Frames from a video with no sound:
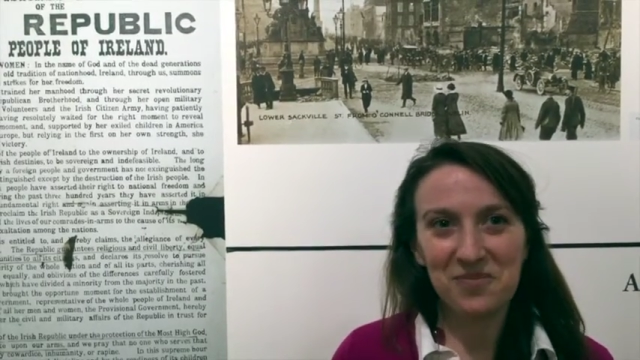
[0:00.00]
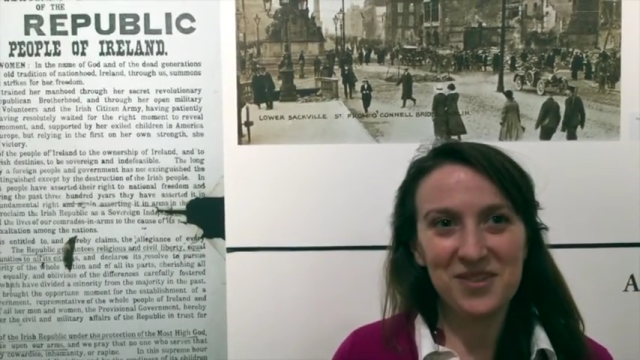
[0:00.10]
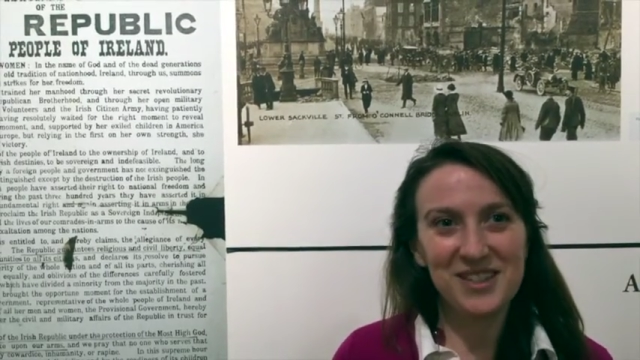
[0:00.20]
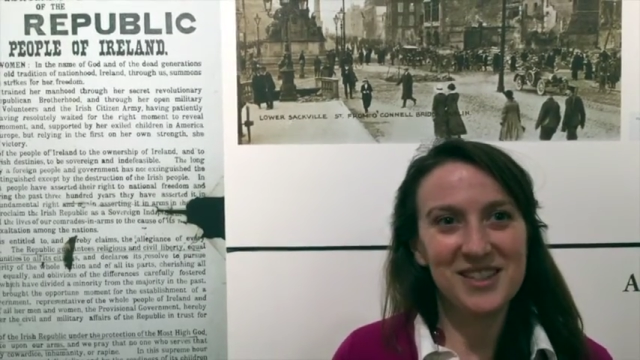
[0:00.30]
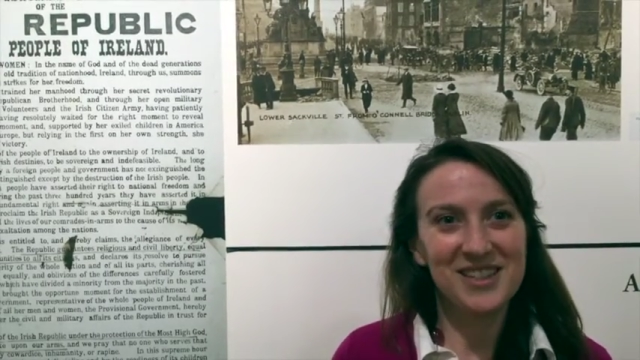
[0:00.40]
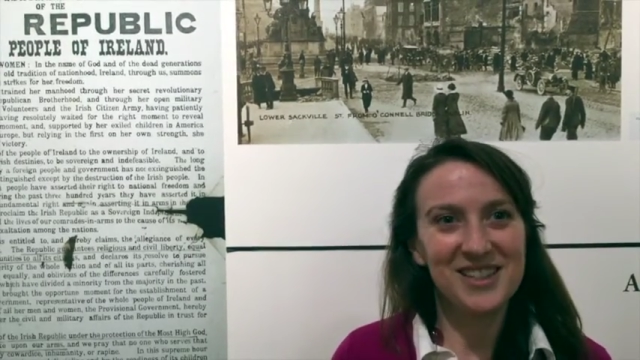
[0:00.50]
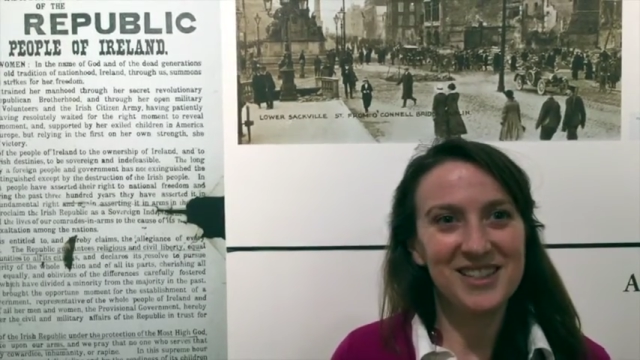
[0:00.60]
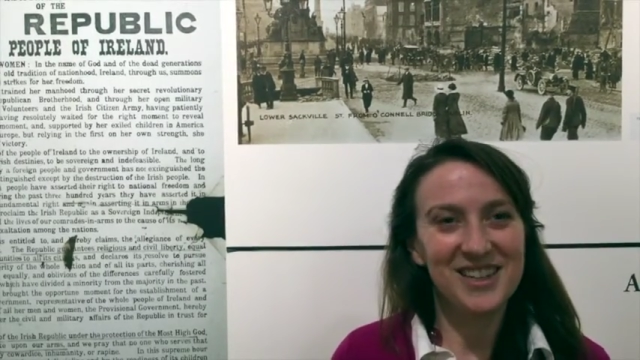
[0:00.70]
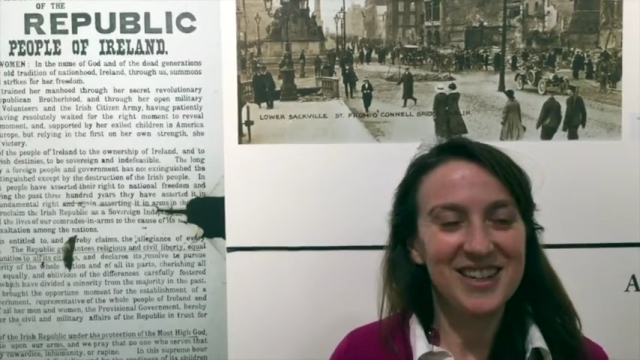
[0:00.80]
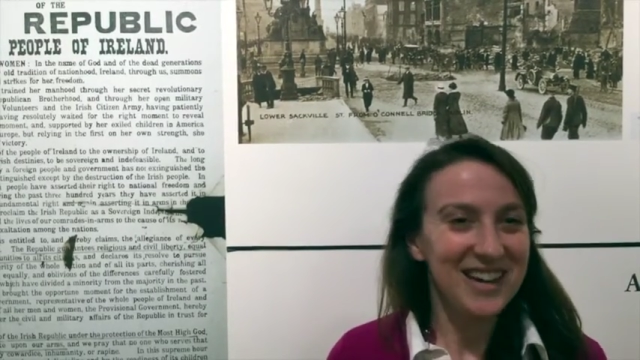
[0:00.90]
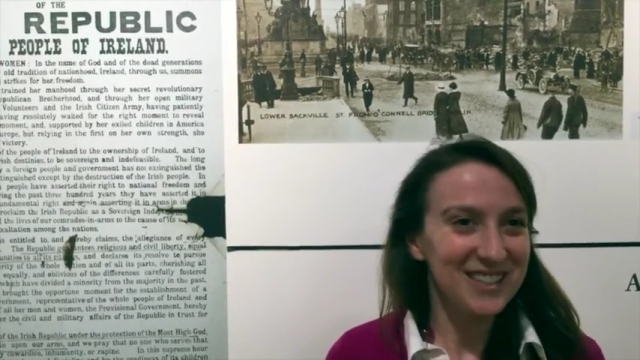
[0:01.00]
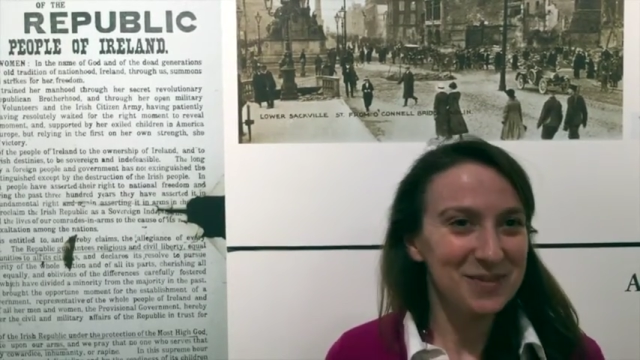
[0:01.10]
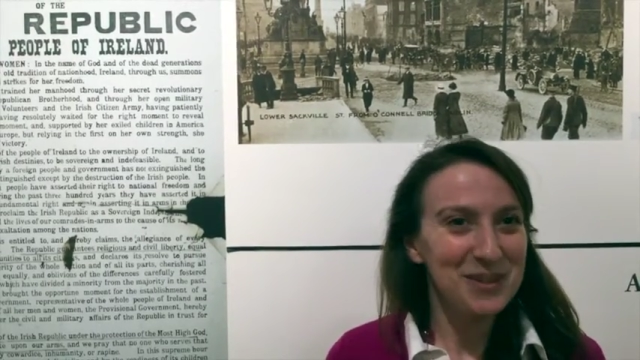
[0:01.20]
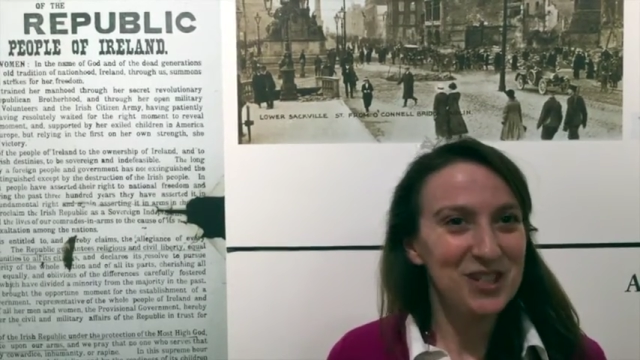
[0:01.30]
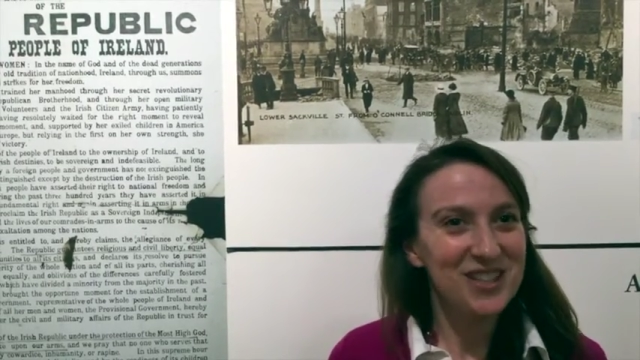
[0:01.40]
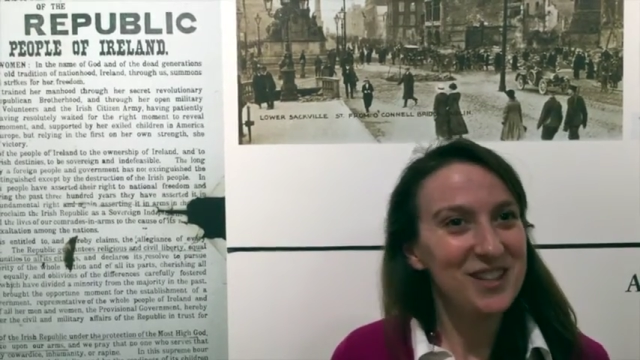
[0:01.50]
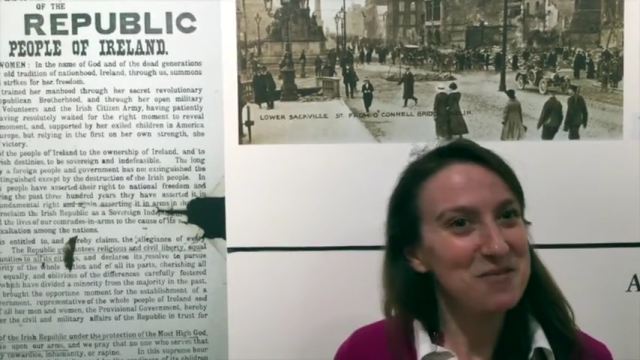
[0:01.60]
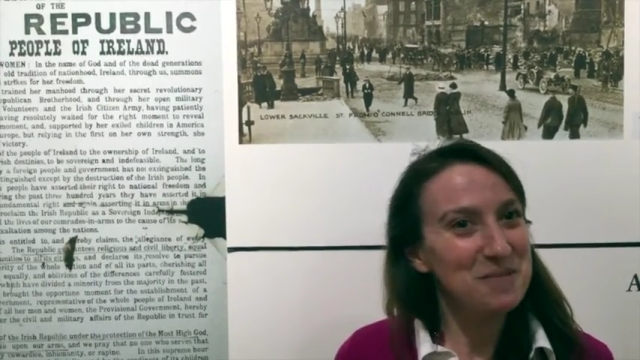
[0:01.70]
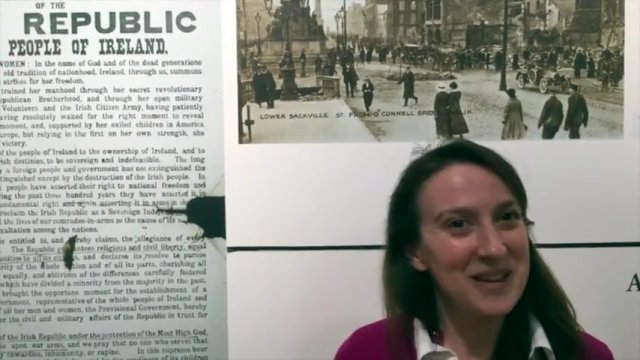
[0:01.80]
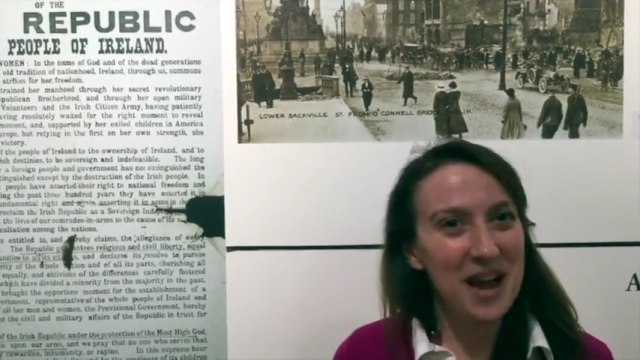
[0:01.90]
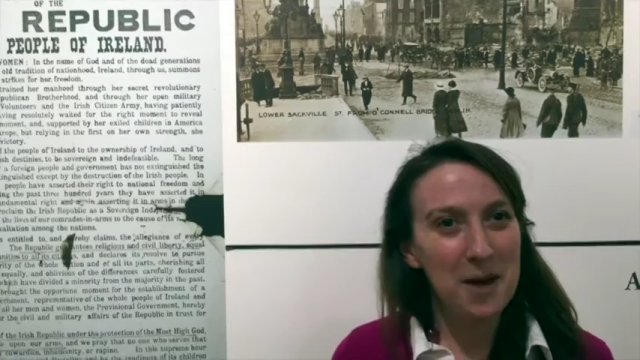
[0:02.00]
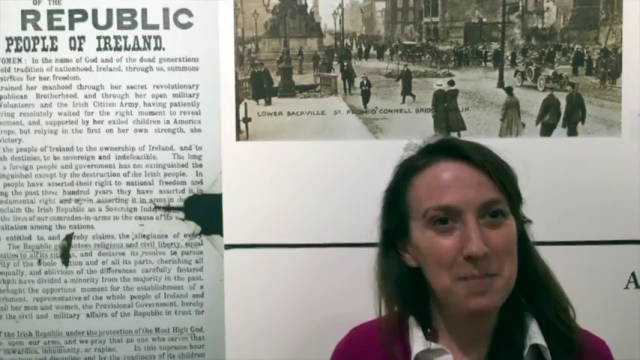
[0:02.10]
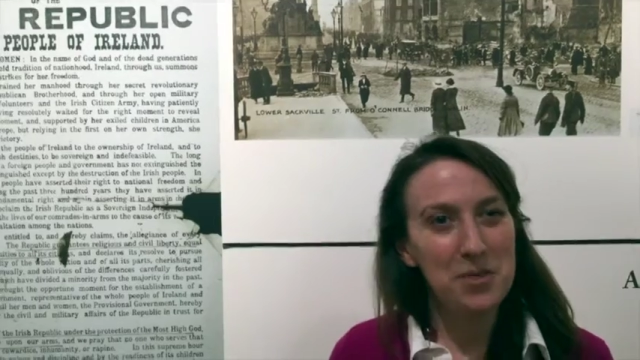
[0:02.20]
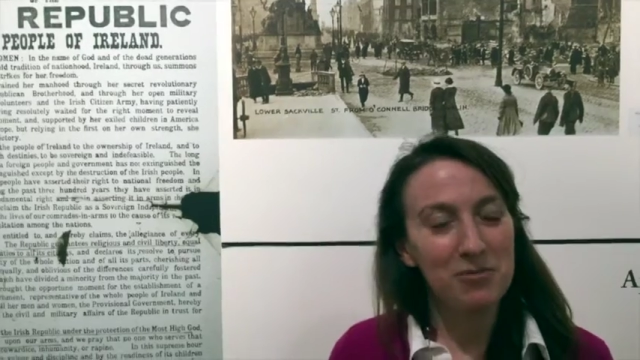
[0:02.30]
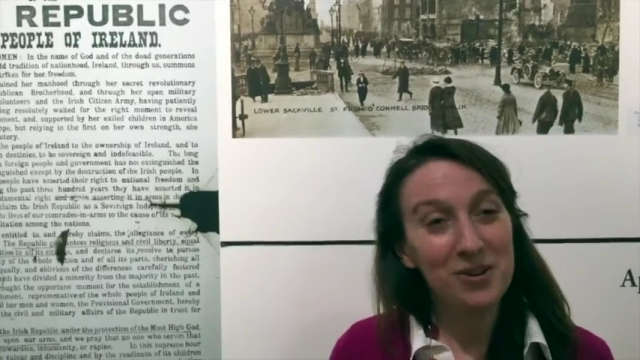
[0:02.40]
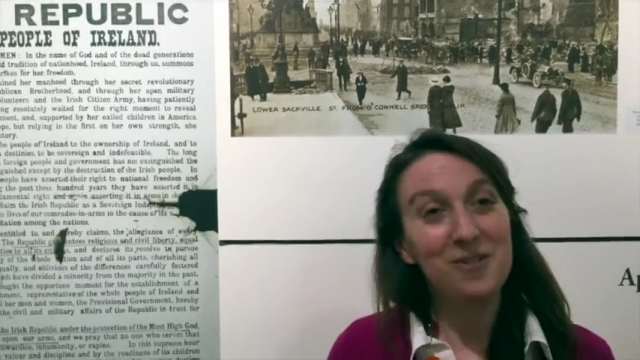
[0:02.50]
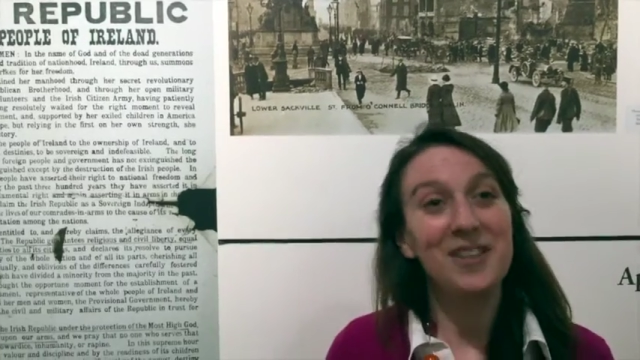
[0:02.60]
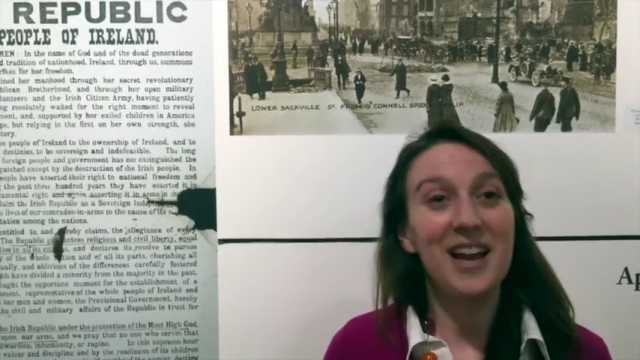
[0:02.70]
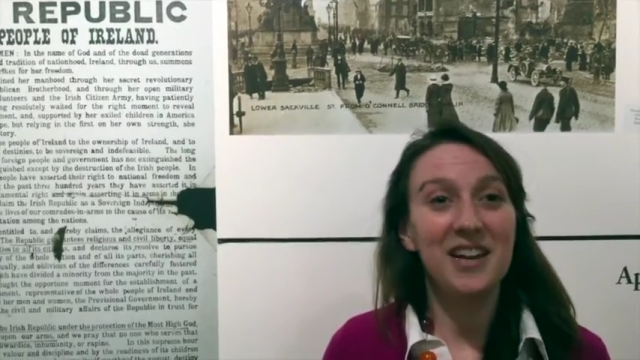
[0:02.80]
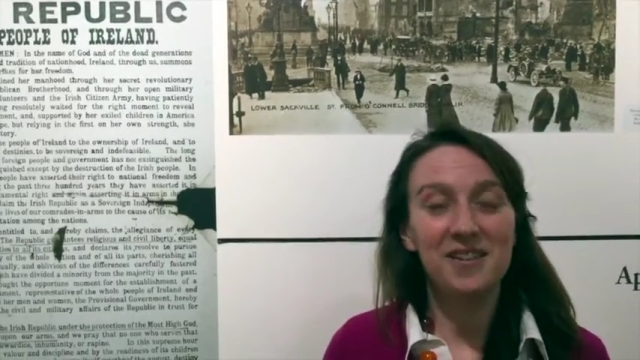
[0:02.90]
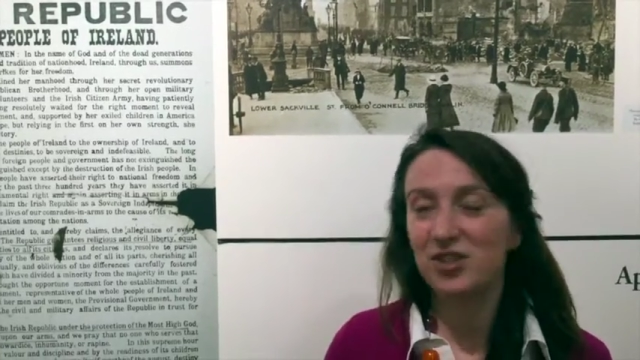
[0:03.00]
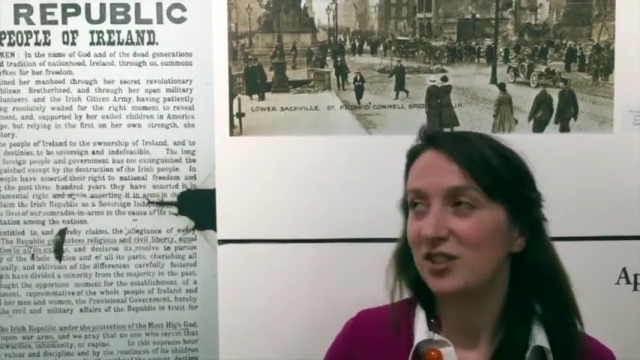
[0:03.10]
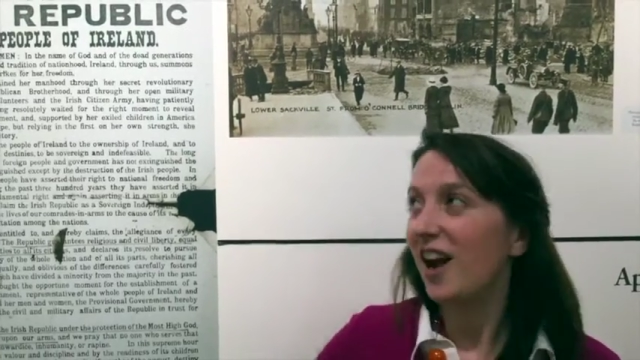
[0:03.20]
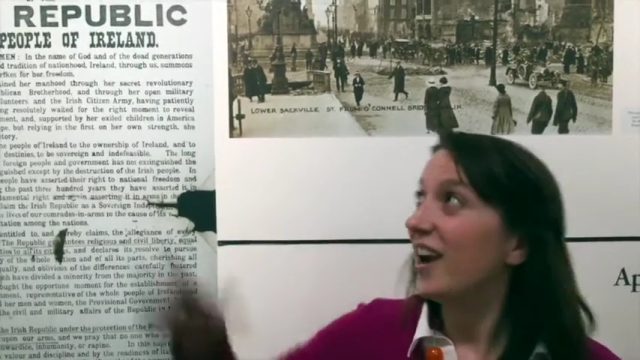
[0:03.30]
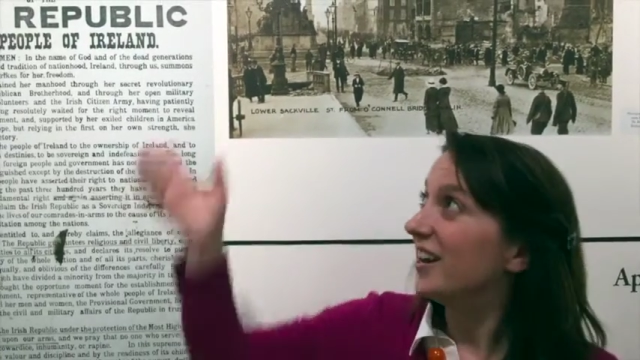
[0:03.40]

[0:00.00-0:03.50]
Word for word: this is an exhibition that will be up through the end of July,